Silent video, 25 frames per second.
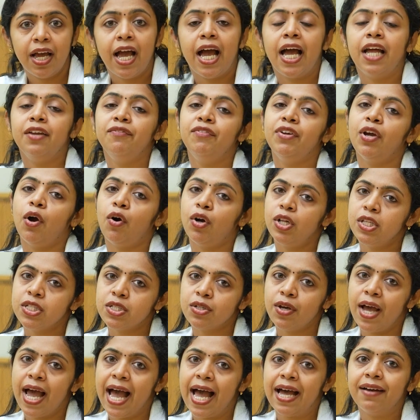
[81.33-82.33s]
and we
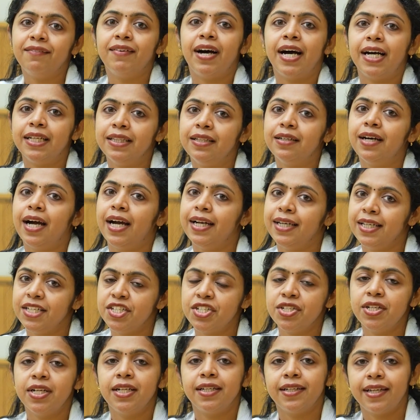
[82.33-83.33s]
also have other
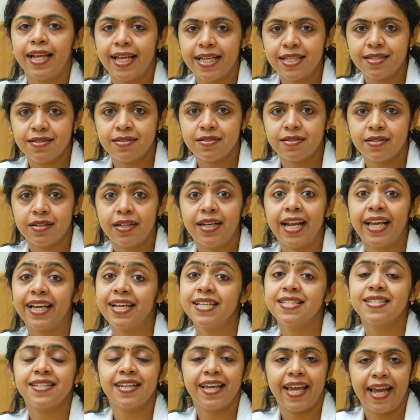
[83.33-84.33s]
additional tests like
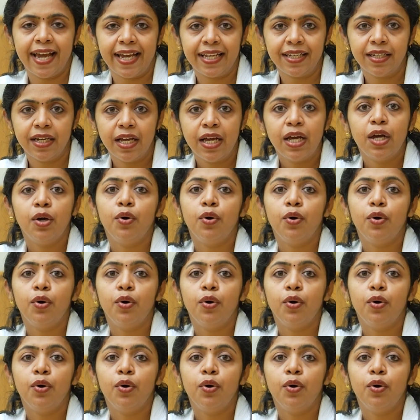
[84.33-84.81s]
a scan